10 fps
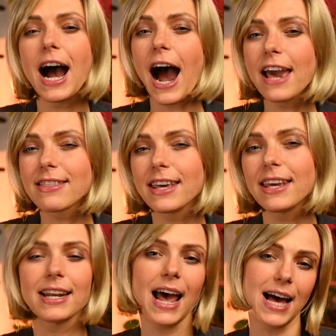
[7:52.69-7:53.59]
I think
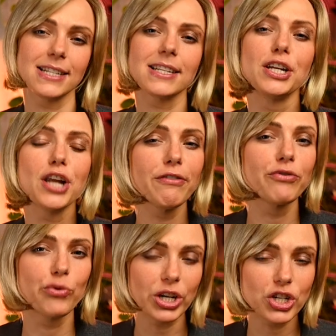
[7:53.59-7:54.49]
it has enough
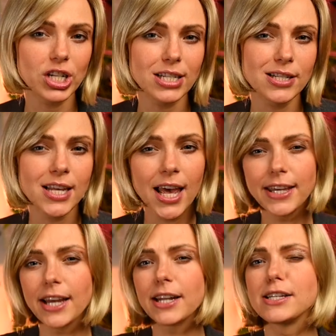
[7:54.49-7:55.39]
richness,
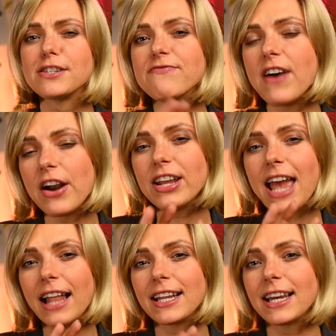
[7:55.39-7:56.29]
yet it is very
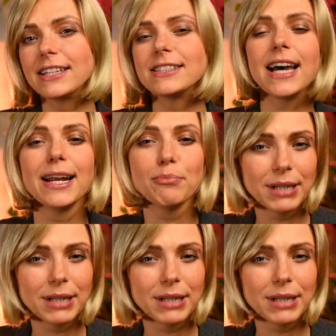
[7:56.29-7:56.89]
elegant and